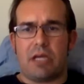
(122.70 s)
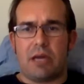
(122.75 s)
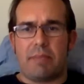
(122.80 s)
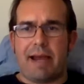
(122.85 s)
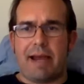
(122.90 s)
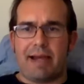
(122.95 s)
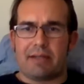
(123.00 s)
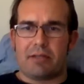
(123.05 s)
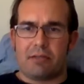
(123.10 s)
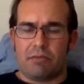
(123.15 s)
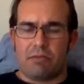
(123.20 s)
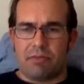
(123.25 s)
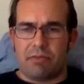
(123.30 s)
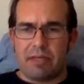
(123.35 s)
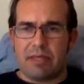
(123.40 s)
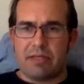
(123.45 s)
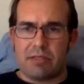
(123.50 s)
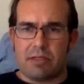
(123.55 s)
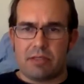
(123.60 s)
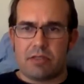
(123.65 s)
tie back to the
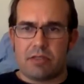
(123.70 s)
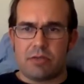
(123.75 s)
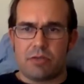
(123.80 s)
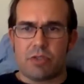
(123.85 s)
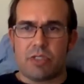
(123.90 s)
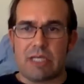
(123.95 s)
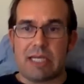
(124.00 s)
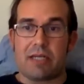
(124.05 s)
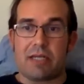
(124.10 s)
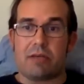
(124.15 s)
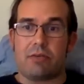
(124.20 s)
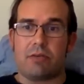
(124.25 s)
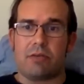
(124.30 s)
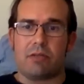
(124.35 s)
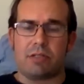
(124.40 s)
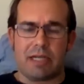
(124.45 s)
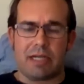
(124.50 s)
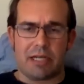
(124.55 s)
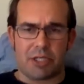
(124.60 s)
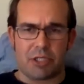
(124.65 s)
thesis you state in your
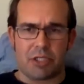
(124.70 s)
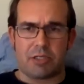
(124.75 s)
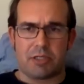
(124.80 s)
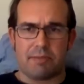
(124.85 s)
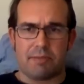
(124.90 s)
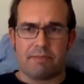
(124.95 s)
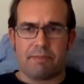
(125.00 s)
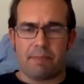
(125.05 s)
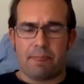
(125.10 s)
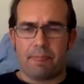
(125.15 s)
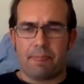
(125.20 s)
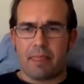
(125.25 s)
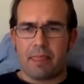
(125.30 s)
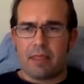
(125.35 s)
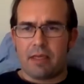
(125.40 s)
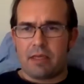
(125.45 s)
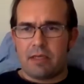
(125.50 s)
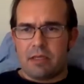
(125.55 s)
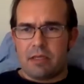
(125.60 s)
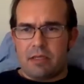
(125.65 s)
introduction.
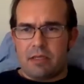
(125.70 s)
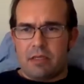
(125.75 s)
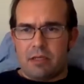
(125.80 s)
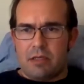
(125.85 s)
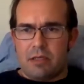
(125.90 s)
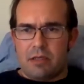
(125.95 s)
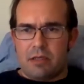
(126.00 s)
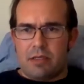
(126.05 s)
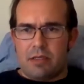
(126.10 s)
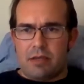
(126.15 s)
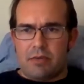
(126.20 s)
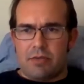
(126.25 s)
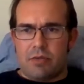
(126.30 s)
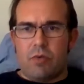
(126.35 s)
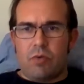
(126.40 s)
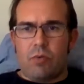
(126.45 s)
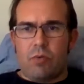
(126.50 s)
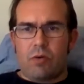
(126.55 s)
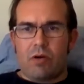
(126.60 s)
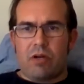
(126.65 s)
Now,
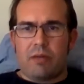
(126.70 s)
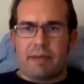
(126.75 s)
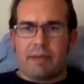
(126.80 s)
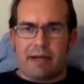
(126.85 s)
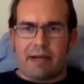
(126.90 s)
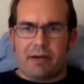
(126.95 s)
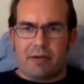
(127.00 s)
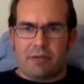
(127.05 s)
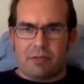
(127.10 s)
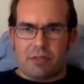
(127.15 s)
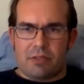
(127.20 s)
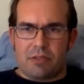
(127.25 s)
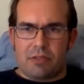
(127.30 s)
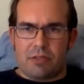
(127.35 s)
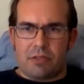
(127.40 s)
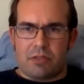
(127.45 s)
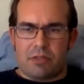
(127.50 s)
don't worry about